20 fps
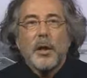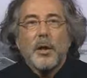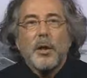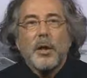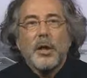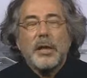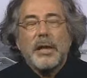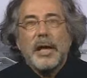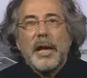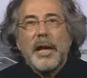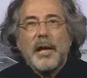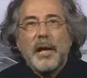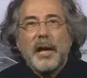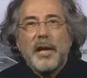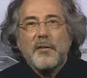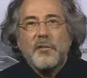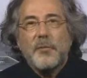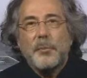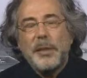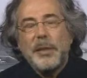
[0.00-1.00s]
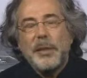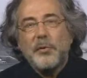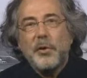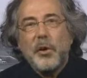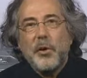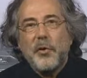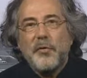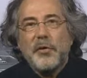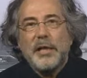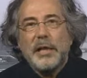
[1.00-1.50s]
Look, I've been
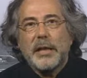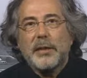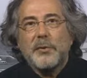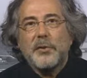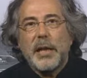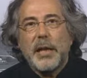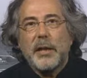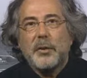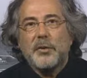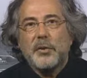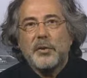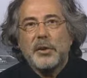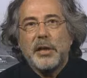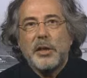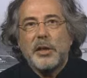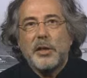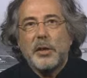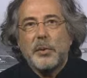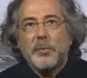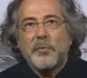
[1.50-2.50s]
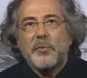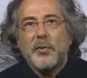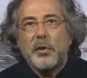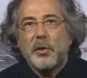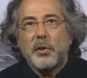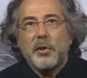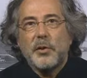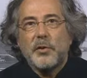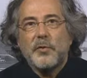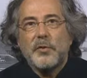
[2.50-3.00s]
roving around Europe
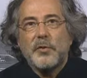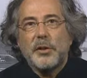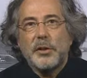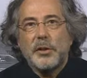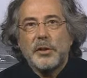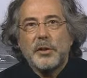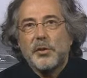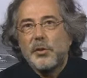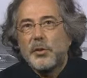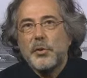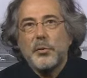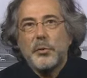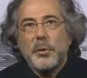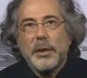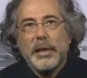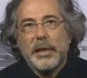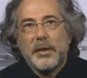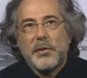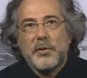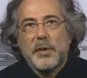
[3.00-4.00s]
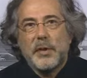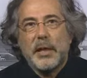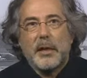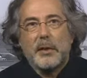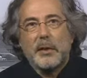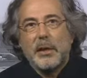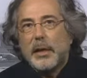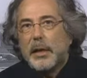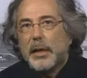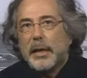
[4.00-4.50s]
for over two weeks now,
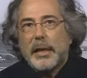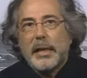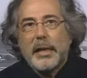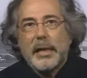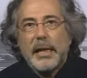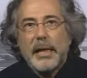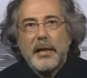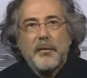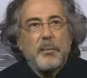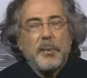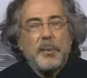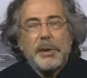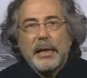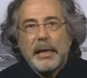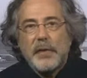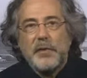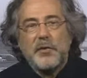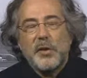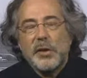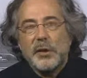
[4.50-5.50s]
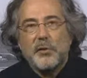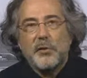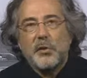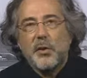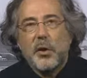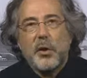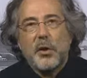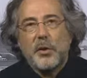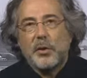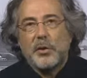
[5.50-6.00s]
And I've been listening to
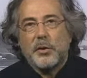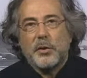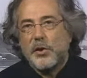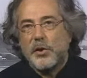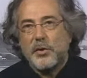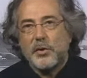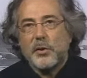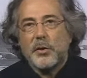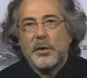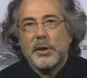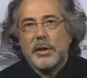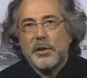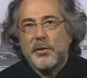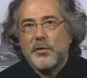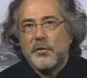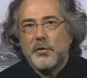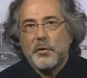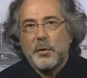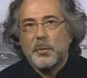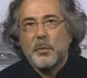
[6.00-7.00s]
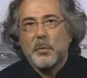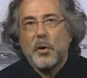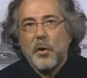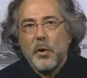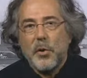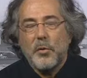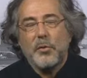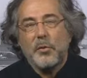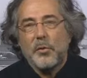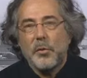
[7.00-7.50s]
horror stories from
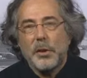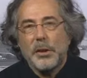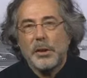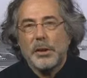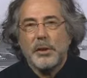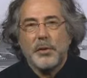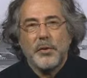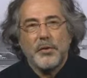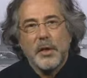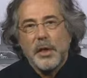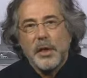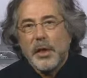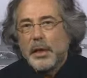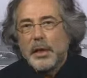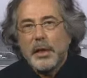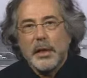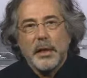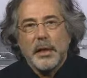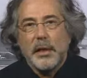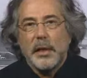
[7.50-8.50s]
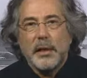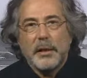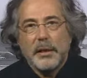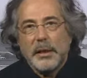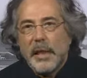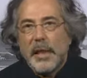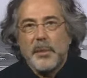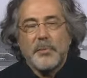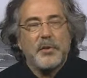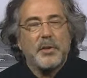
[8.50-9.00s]
all quarters, in, uh, in
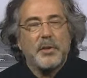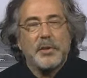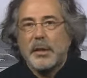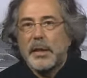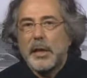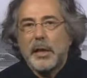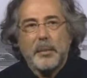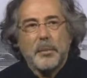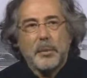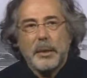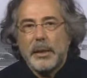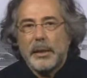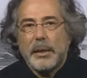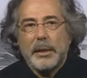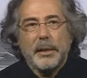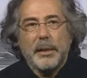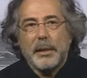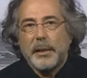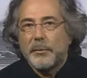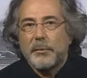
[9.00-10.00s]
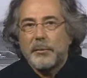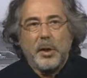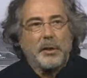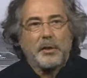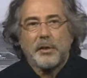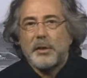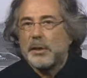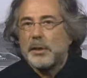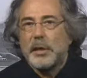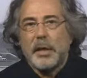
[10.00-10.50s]
Amsterdam, uh, in uh,
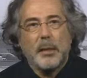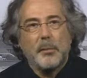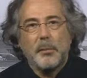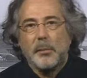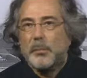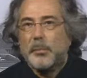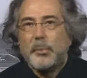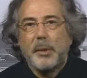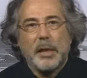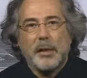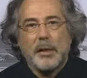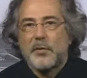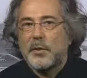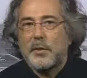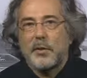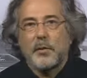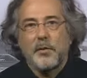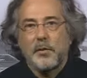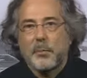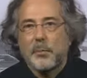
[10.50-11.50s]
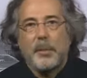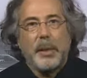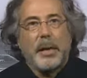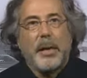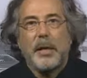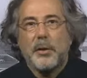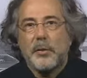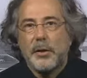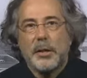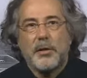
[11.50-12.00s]
Rotterdam, Brussels,
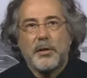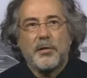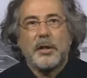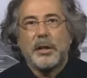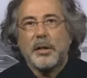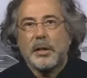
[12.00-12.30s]
Paris, uh,